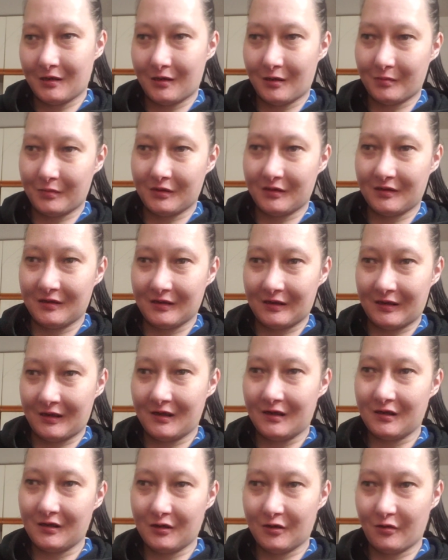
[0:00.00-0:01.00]
Not be like,
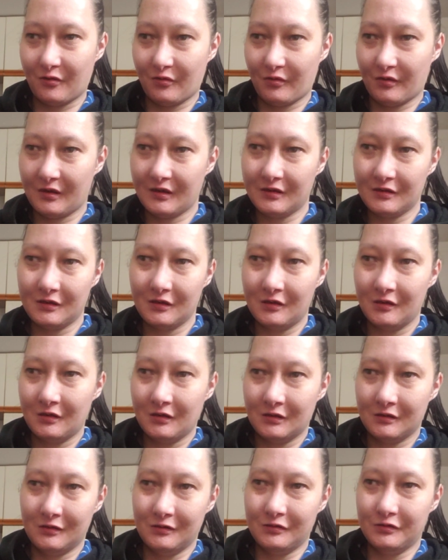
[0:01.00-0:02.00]
hey, you know what?
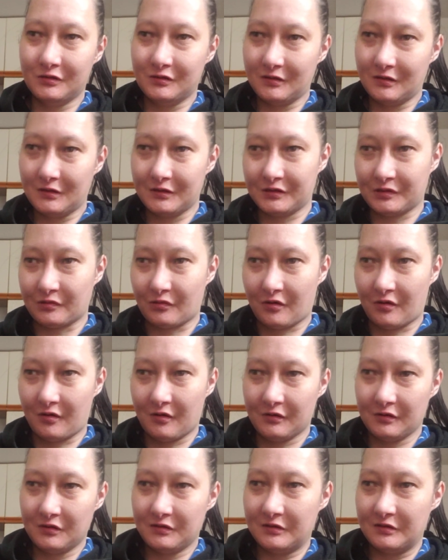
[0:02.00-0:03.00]
You do this
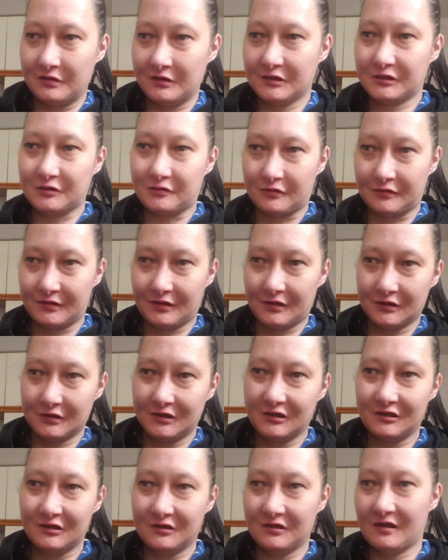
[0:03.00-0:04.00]
wrong. You do this wrong.
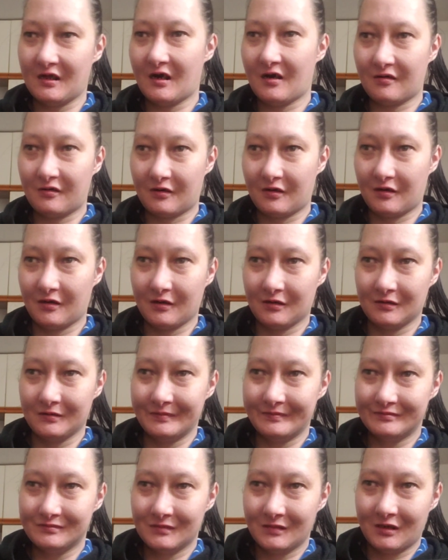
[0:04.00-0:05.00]
You do that wrong
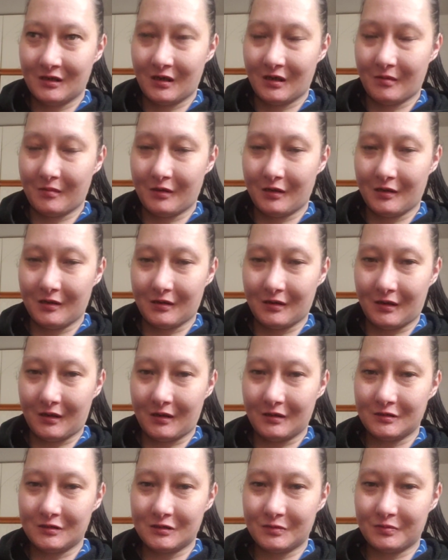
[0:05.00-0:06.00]
I'm like, I
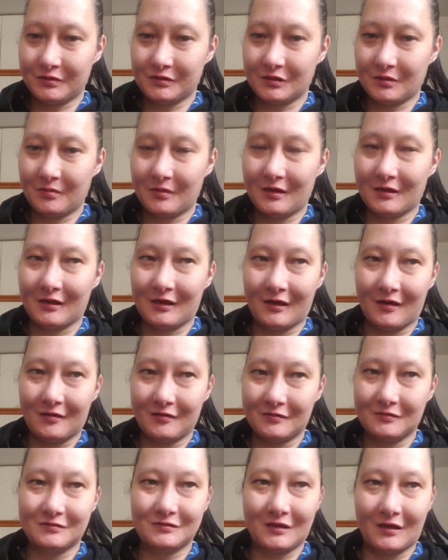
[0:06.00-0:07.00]
just put my cat
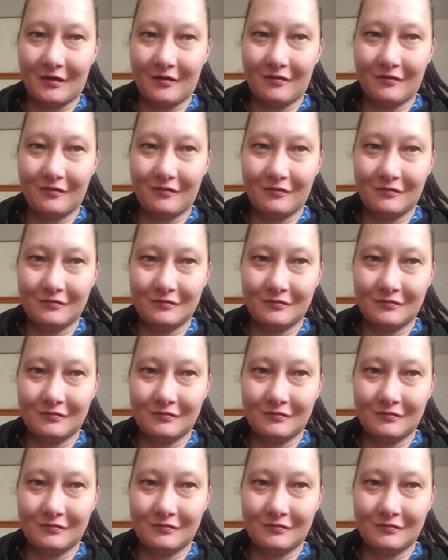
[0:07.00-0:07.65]
down.